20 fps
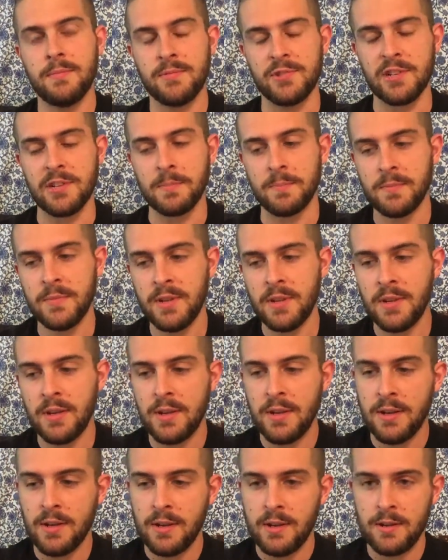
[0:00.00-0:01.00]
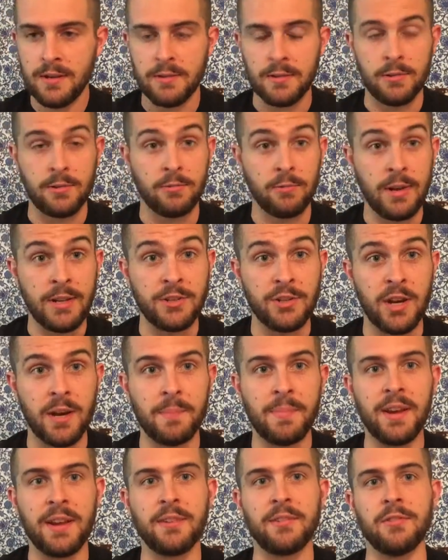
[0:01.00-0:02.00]
So great
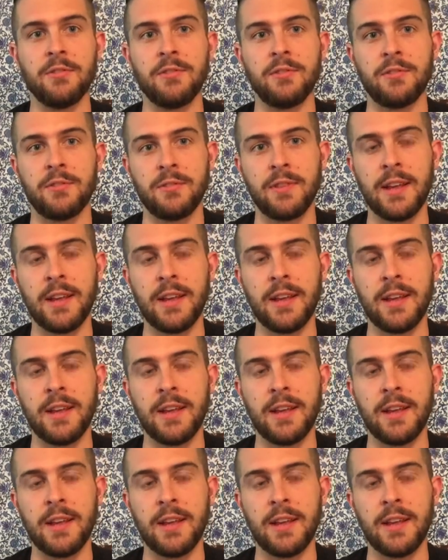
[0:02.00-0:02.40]
job, Pacers!